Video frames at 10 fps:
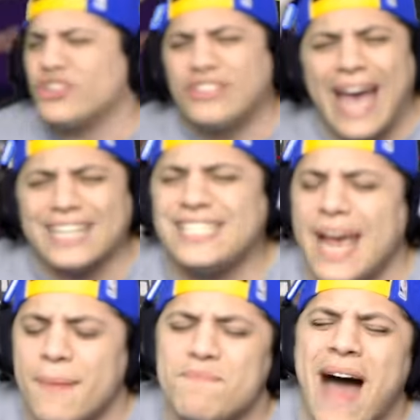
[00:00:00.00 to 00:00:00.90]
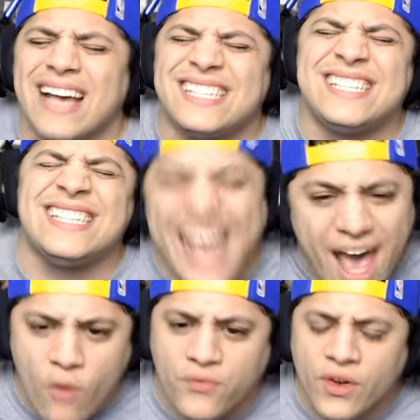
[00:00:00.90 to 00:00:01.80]
that shit
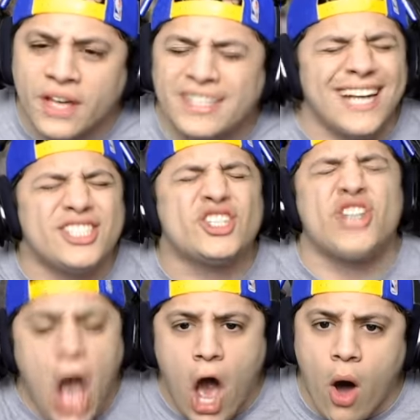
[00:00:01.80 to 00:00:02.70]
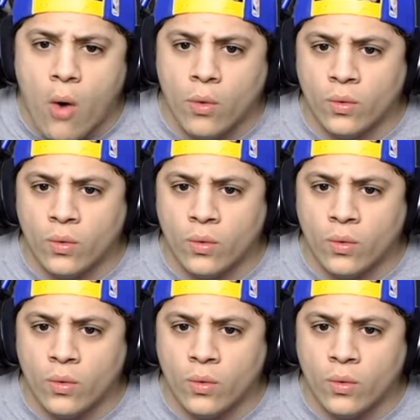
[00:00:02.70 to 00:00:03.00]
myself! Let's go!